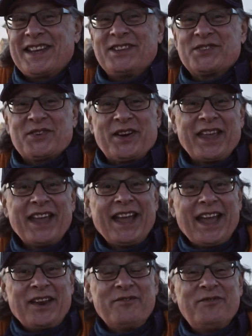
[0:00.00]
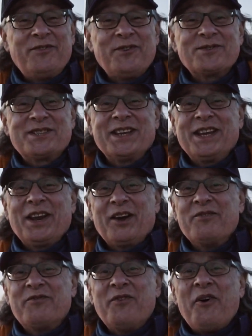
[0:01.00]
century, in
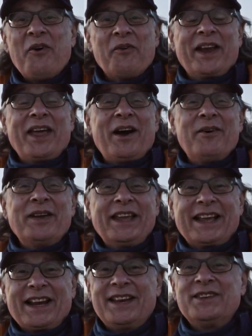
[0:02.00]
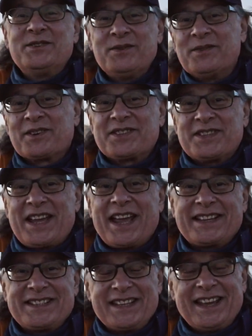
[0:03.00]
1404, when Owain Glyndwr
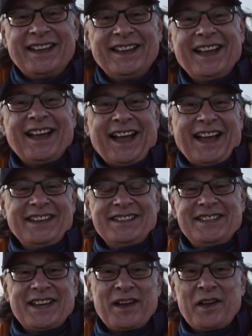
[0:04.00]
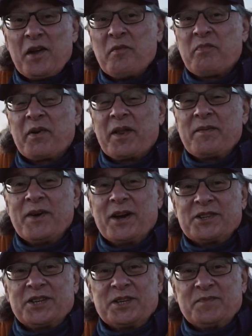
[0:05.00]
sacked it, and pretty
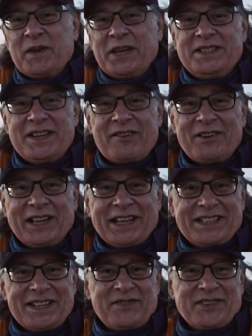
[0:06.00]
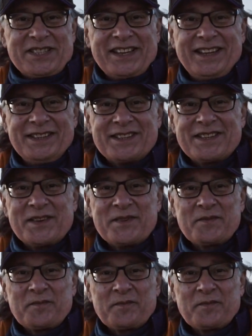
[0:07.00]
much it's been derelict ever since.